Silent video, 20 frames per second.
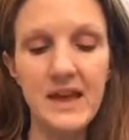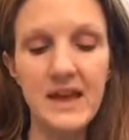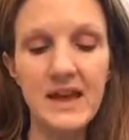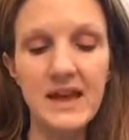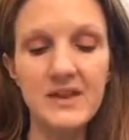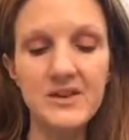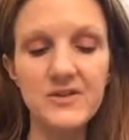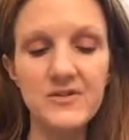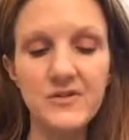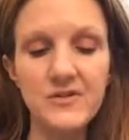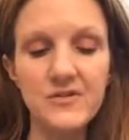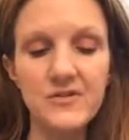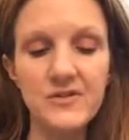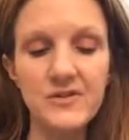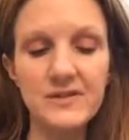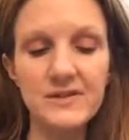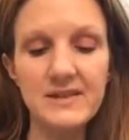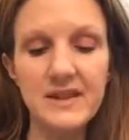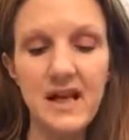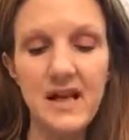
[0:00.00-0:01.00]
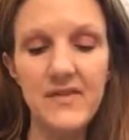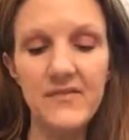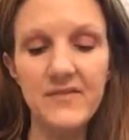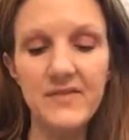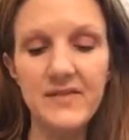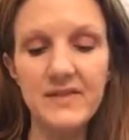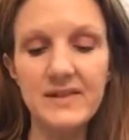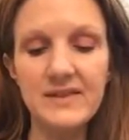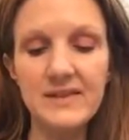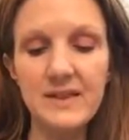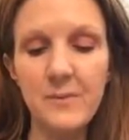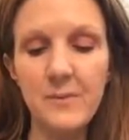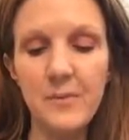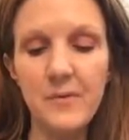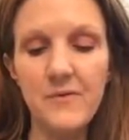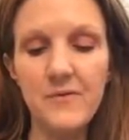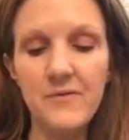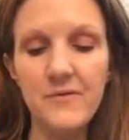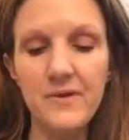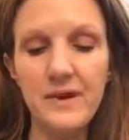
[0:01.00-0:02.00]
Indulge yourself in the
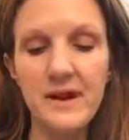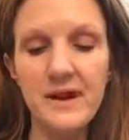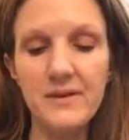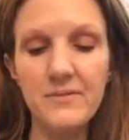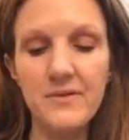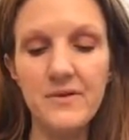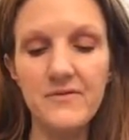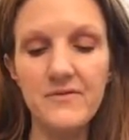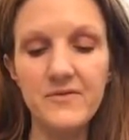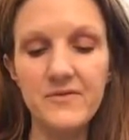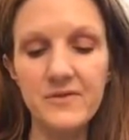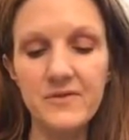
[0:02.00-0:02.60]
simple freedom of